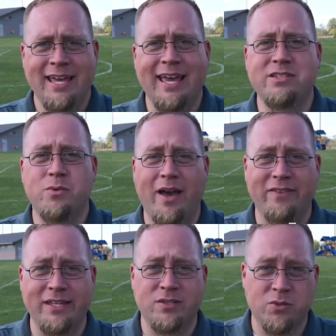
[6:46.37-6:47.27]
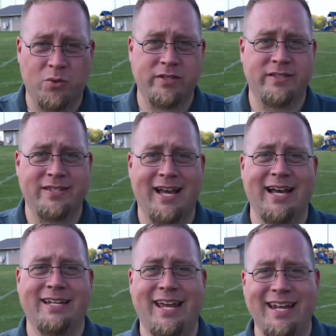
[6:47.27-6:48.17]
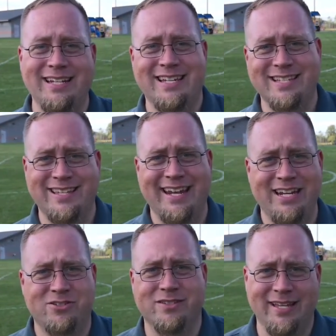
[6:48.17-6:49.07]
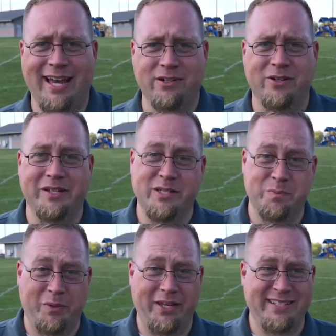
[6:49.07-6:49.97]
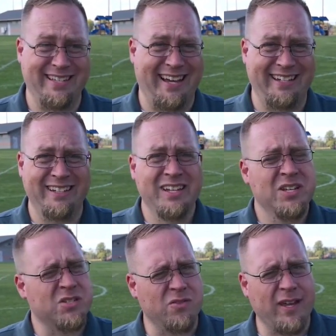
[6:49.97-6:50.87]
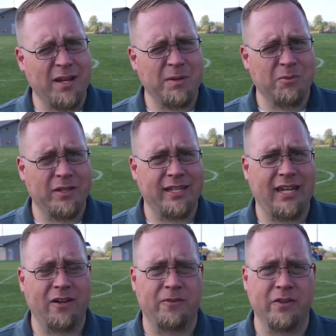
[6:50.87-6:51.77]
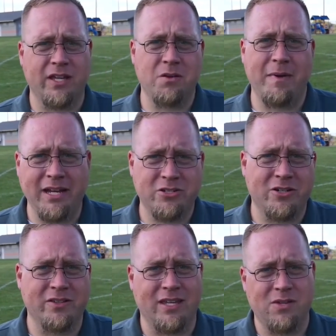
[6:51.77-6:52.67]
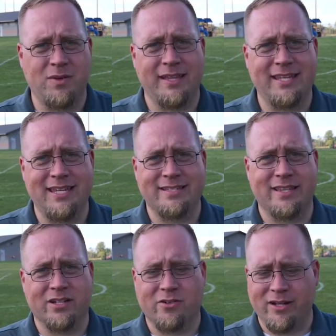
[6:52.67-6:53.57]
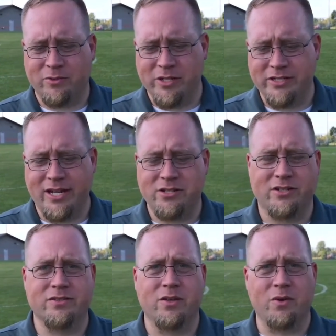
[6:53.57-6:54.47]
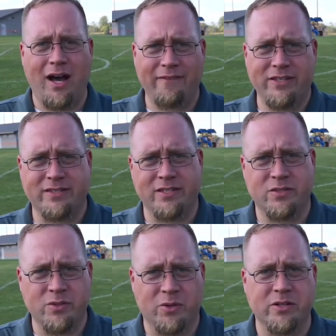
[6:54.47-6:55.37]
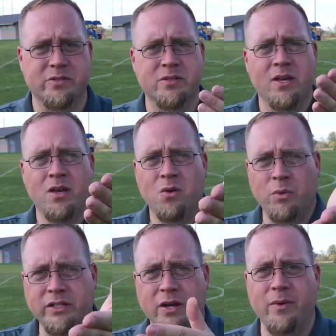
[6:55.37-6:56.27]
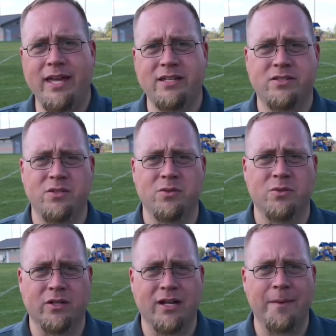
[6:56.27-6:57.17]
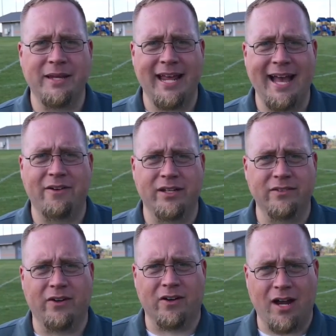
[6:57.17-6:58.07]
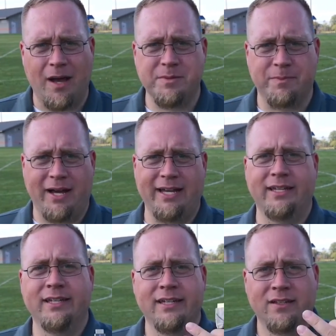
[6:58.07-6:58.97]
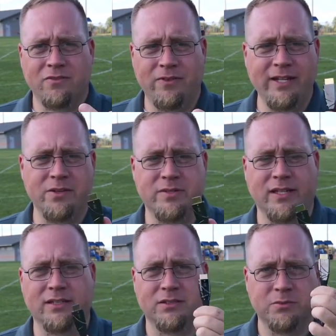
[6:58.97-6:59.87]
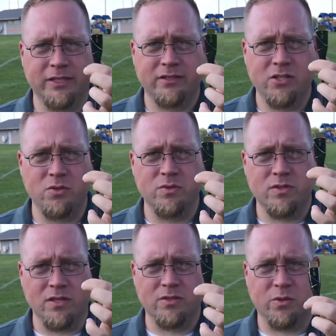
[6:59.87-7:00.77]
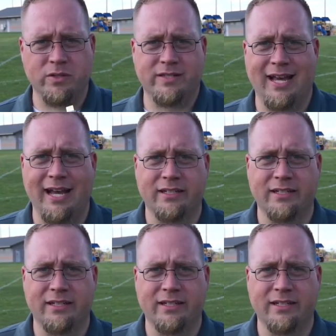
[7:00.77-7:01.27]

is you have a source side and a destination side, or a display side. So you've got to be really careful that you make sure that you get these in the correct orientation. So obviously source would go into, or coming out of, our OBSBOT video signal would use the source side,